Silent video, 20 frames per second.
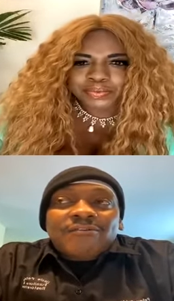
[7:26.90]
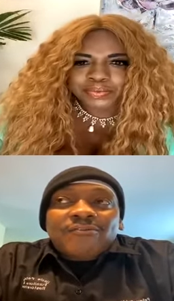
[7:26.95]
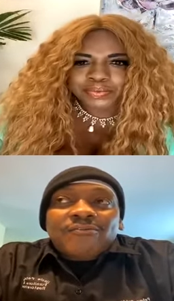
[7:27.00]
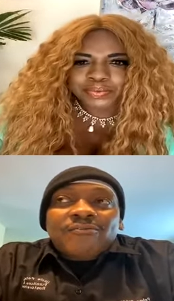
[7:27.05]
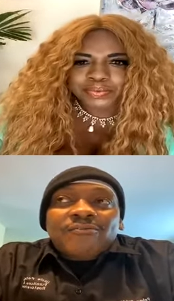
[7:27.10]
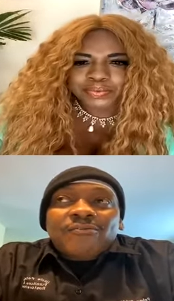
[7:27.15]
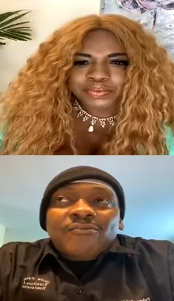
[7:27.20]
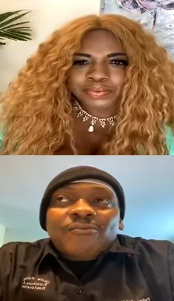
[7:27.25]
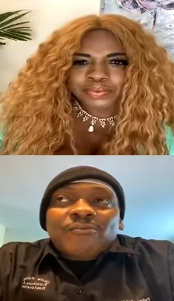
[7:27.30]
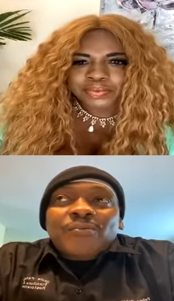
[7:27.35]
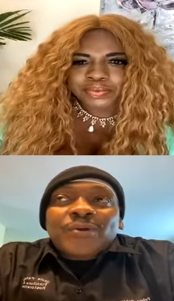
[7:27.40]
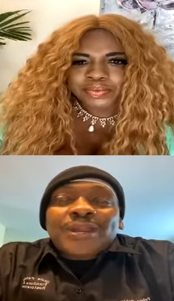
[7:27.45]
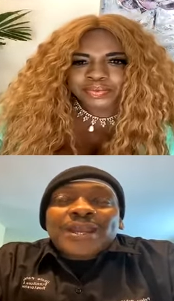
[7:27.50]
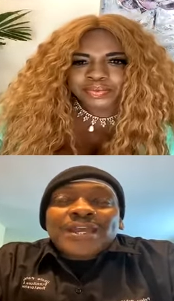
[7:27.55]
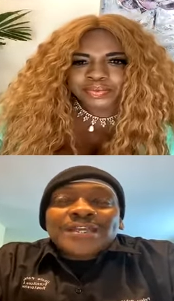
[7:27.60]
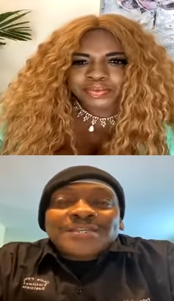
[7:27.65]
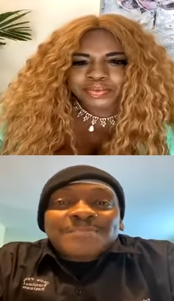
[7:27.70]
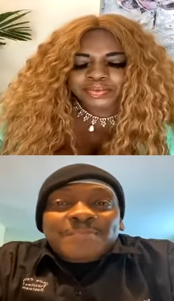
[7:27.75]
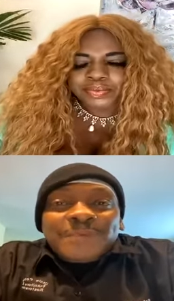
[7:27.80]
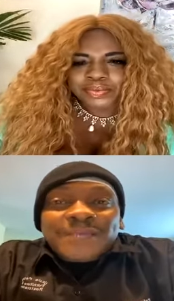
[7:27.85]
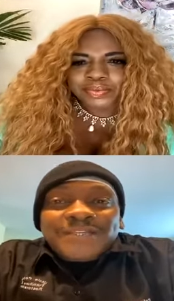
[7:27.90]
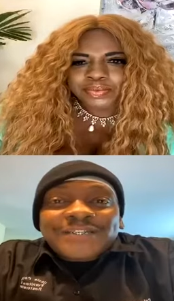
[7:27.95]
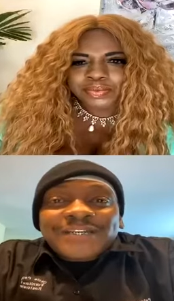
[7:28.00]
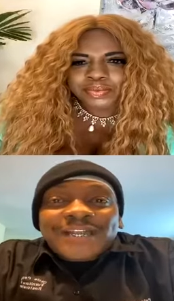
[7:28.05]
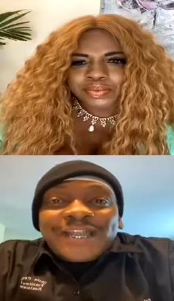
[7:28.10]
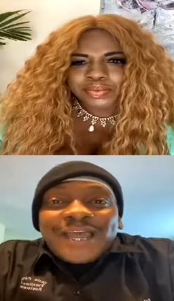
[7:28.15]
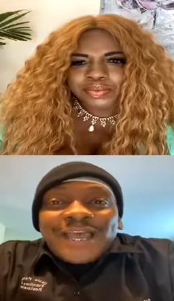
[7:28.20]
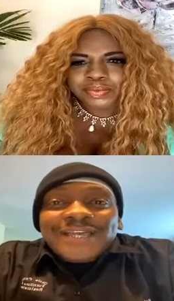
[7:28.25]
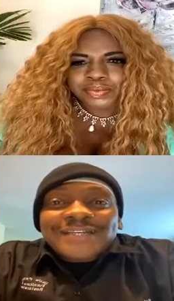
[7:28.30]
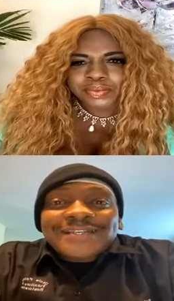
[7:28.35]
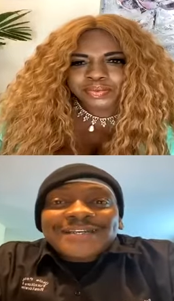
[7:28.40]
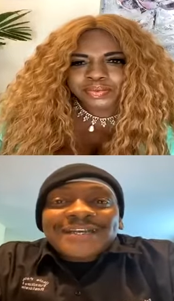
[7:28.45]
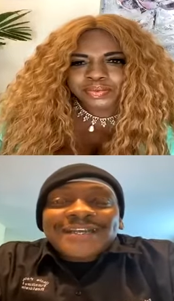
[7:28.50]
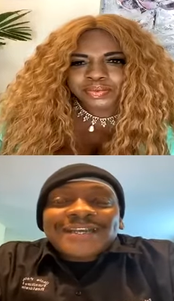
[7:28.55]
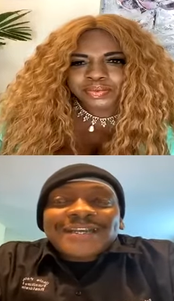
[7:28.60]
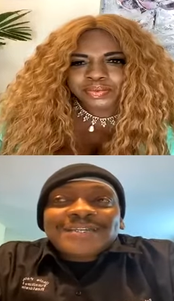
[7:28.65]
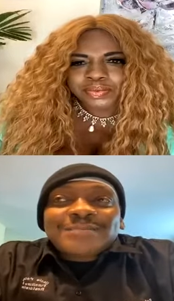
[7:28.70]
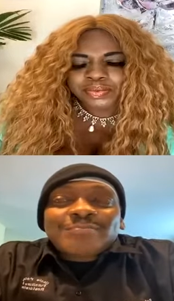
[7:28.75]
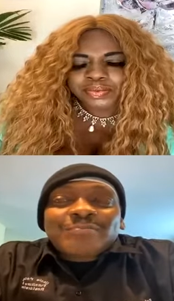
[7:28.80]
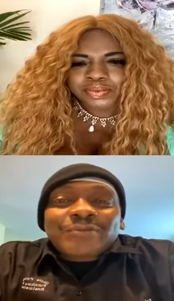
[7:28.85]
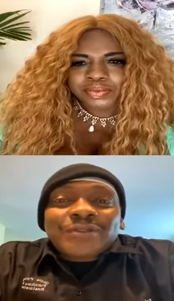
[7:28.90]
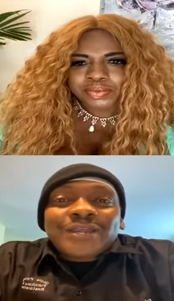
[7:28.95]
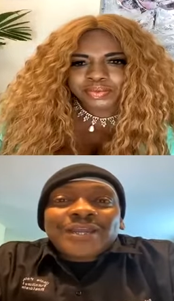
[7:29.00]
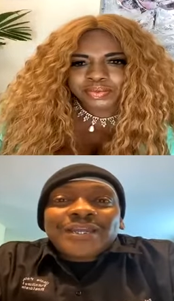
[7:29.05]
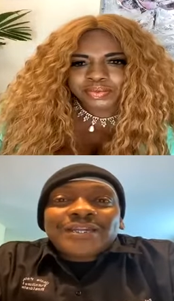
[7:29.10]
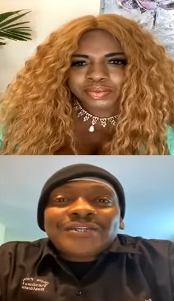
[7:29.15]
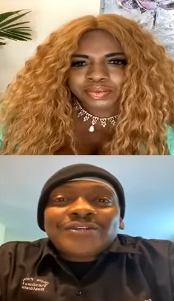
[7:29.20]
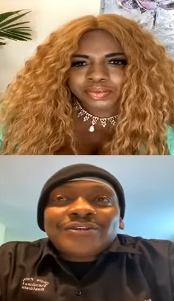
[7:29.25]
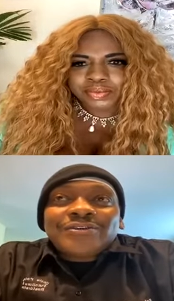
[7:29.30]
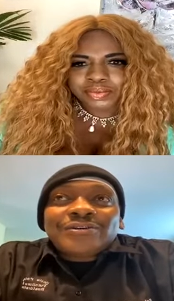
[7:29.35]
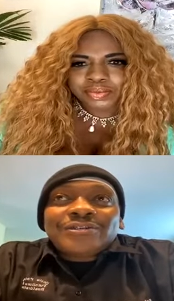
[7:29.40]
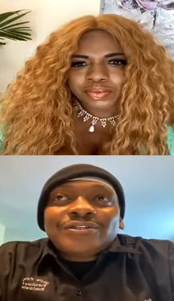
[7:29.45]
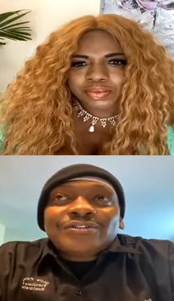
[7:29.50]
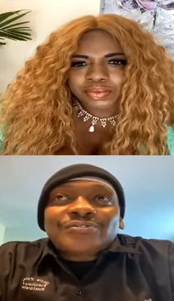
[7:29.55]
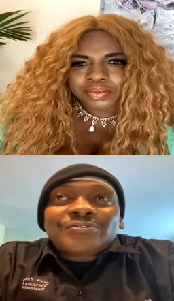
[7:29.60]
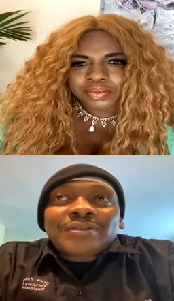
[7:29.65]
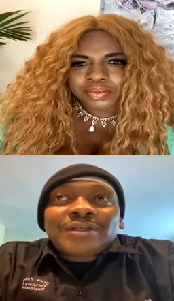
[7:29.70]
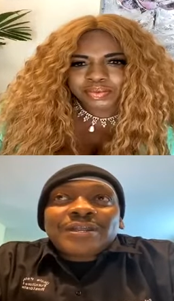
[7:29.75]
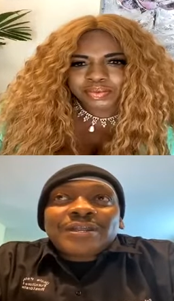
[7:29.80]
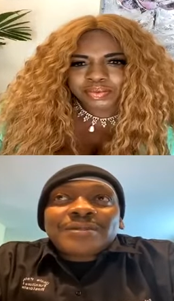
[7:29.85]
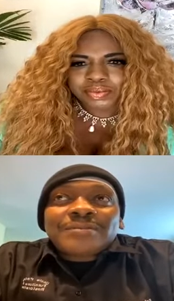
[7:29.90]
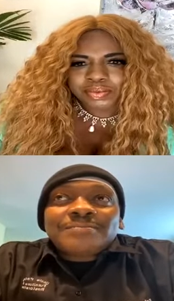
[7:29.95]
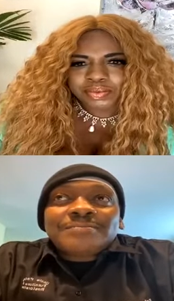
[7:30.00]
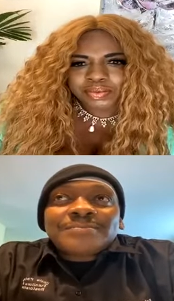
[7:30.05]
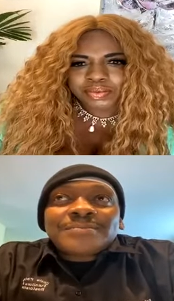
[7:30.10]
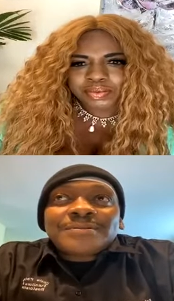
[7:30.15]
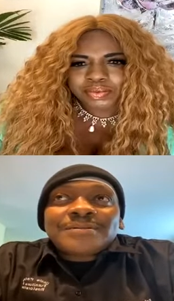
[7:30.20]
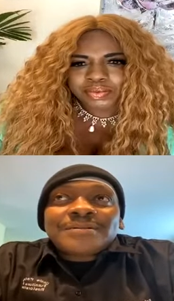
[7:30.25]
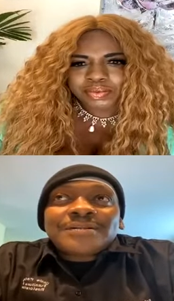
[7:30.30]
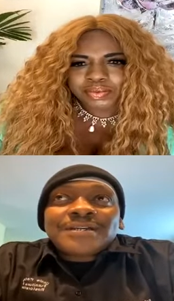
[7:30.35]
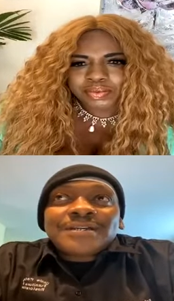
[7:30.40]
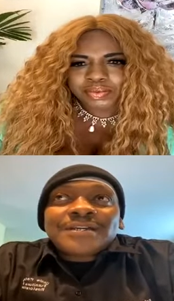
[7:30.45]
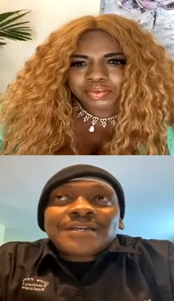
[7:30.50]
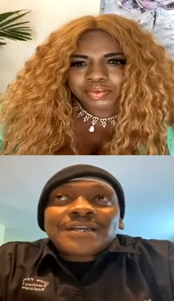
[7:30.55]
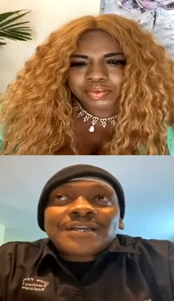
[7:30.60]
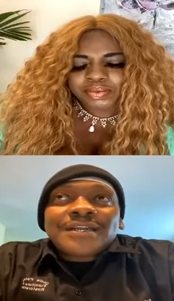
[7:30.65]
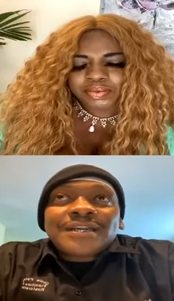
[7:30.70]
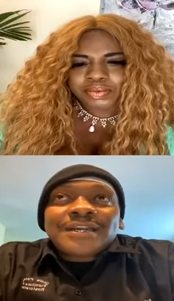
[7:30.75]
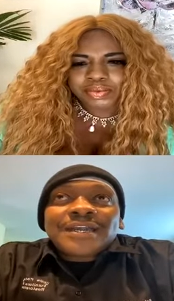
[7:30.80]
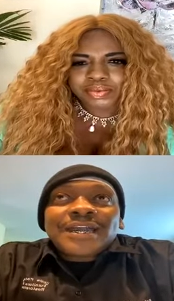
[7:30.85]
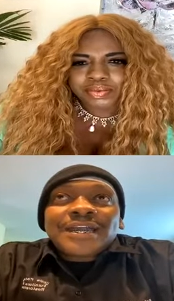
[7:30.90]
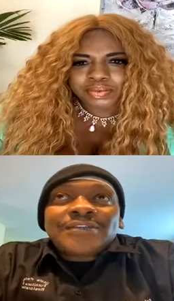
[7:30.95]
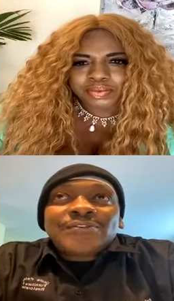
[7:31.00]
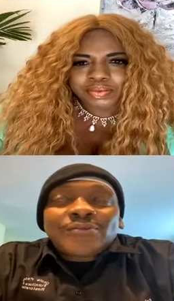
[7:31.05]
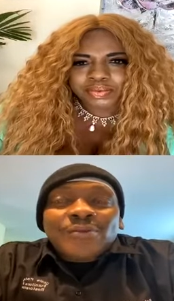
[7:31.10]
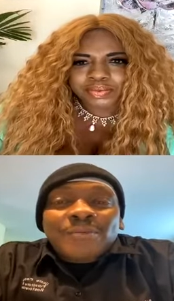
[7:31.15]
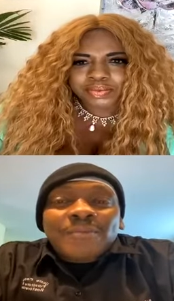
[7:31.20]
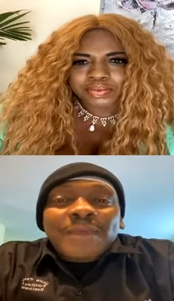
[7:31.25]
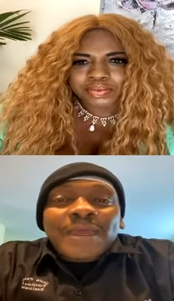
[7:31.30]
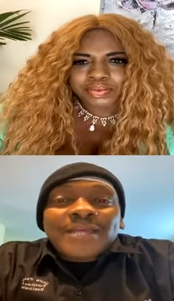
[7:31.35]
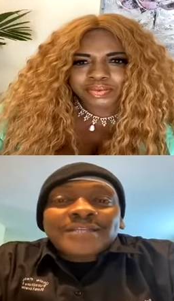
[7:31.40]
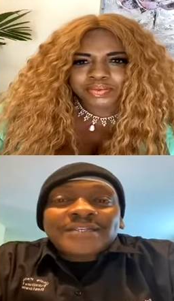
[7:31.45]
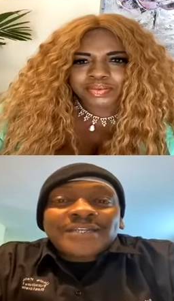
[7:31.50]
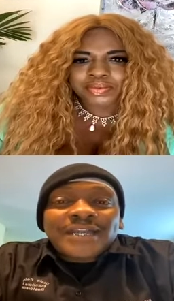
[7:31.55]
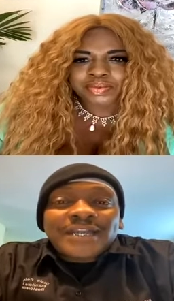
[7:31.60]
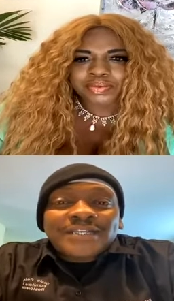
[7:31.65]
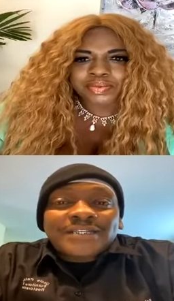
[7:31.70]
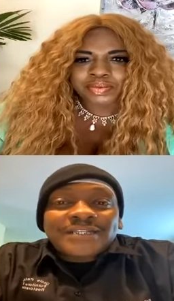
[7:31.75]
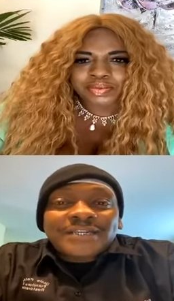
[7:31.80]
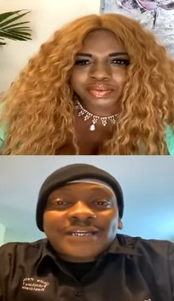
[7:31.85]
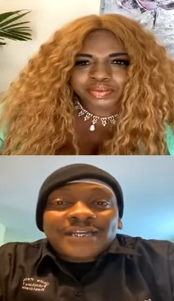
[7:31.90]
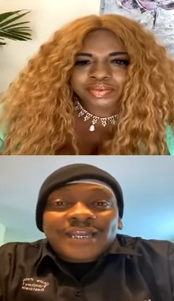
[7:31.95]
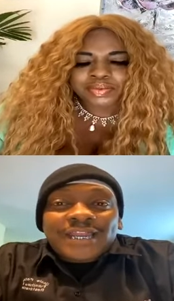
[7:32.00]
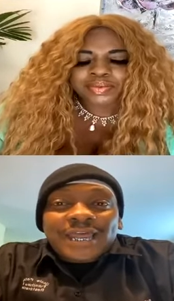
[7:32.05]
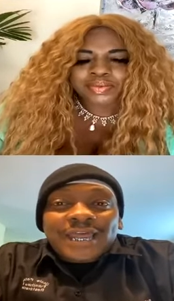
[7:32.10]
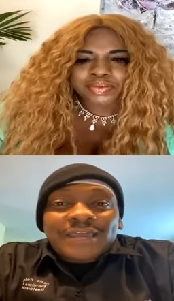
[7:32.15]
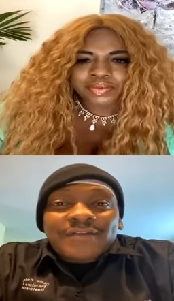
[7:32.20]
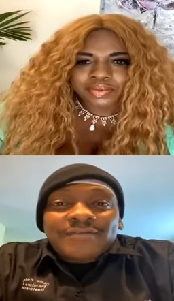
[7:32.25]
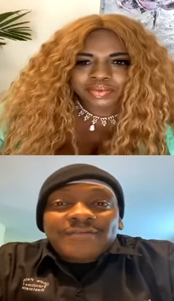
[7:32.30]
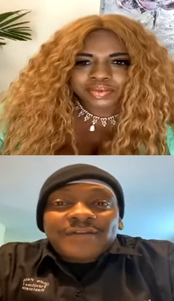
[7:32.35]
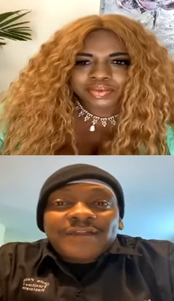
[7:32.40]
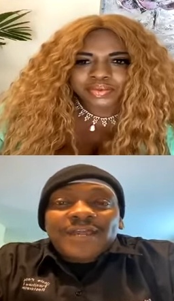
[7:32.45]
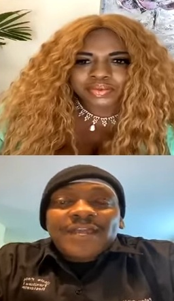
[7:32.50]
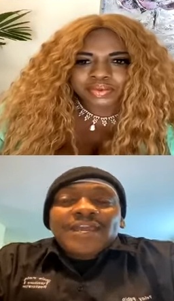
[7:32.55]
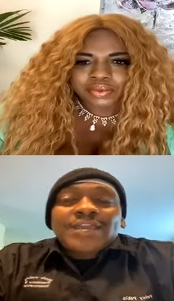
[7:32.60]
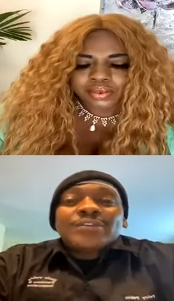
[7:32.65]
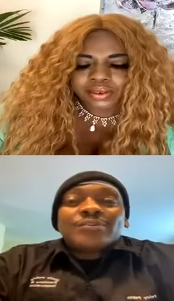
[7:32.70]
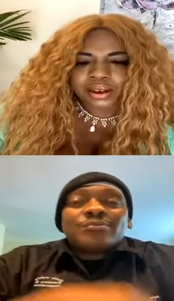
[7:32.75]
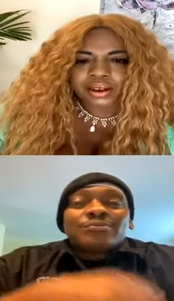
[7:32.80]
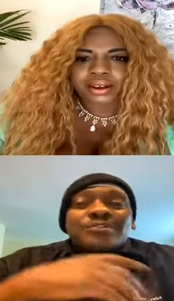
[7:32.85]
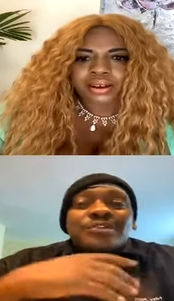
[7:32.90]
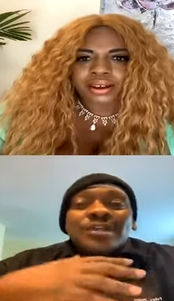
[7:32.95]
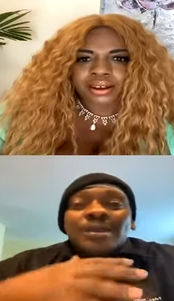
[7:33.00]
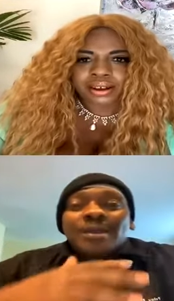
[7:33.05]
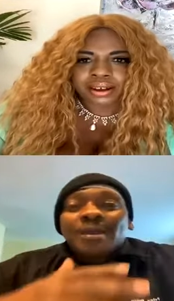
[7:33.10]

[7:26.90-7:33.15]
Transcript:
Speaker 1: What I specialize in is bringing your dreams and your imagination to life. You okay. tell me